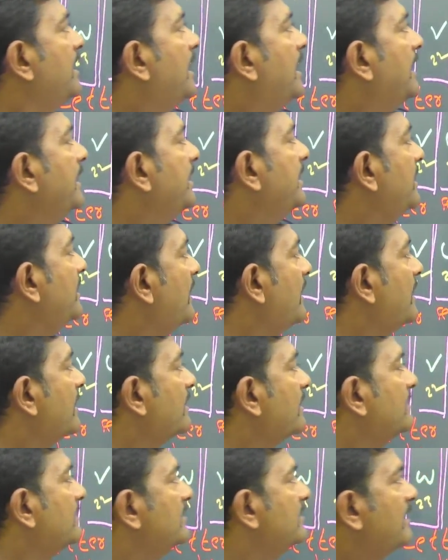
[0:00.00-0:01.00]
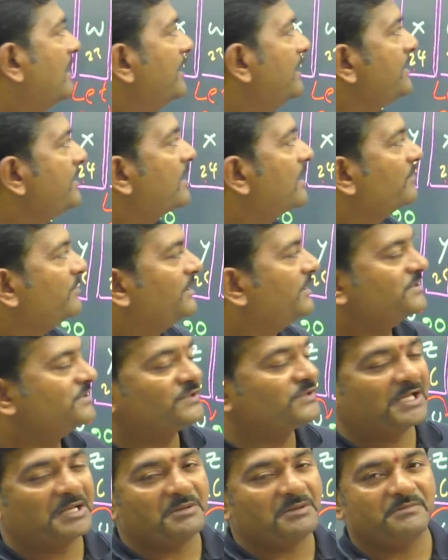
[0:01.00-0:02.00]
IR. IR means
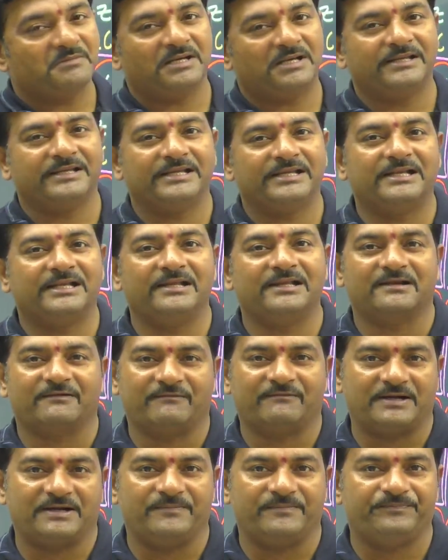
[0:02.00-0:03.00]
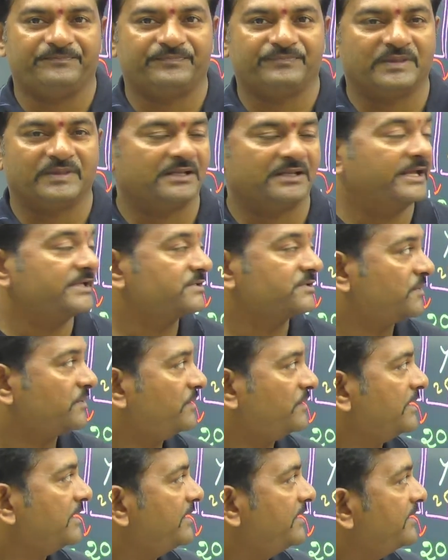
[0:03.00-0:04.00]
you can remember idli rava. Nice,
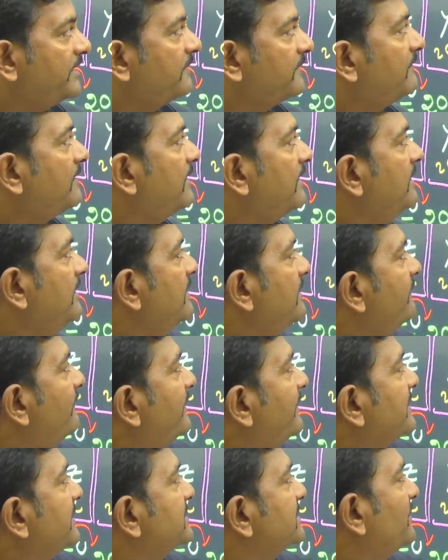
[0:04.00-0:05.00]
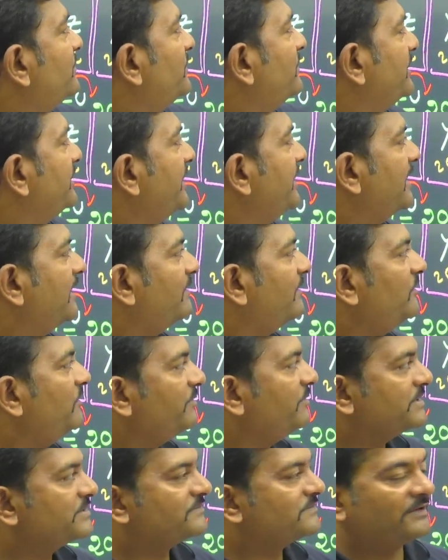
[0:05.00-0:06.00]
no? Idli rava. For example,
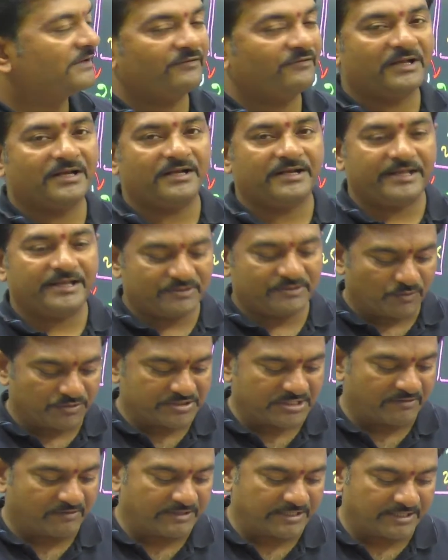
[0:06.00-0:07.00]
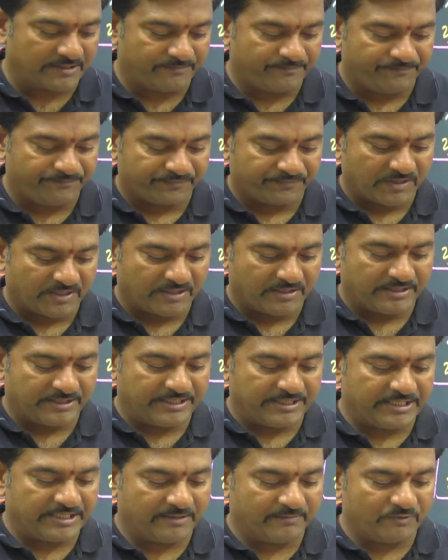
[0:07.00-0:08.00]
DW means what we can take? Dosha vada.
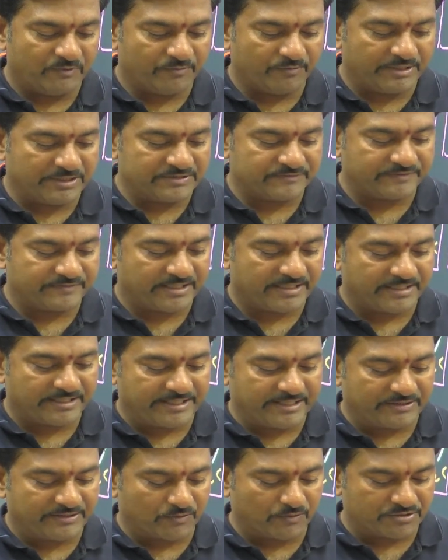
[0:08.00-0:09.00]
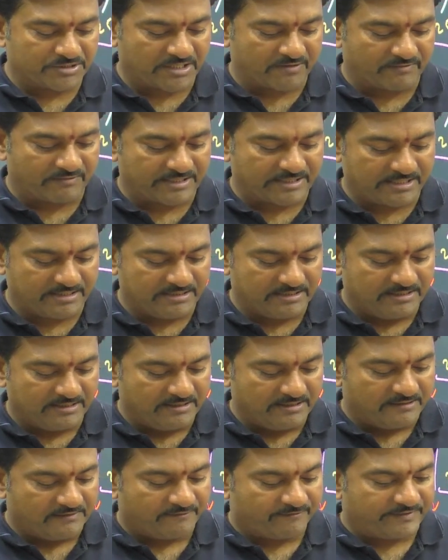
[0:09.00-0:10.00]
DW means we can take dosha vada,
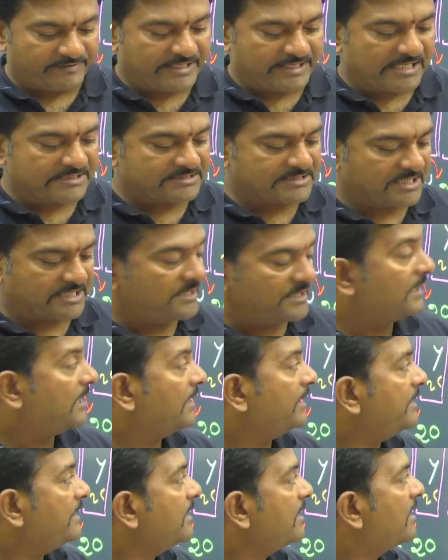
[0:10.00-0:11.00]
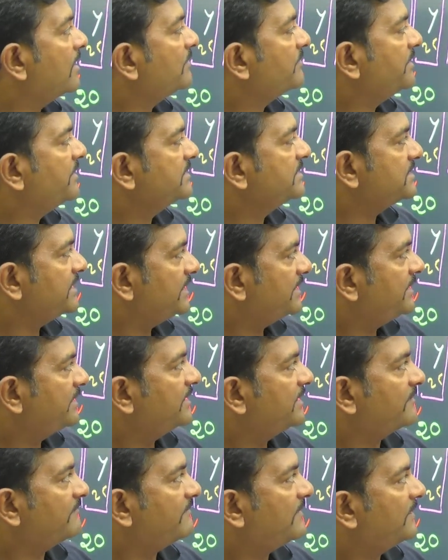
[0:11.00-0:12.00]
whereas IR means
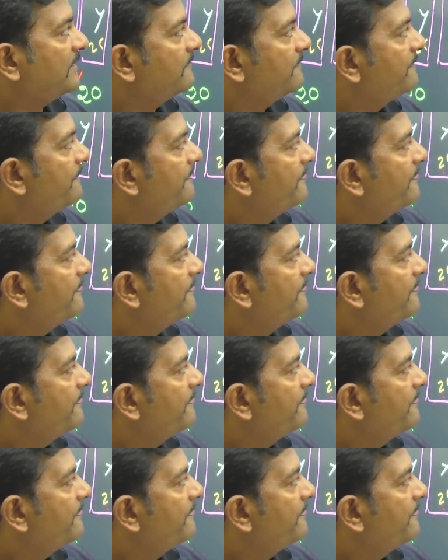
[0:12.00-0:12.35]
idli rava.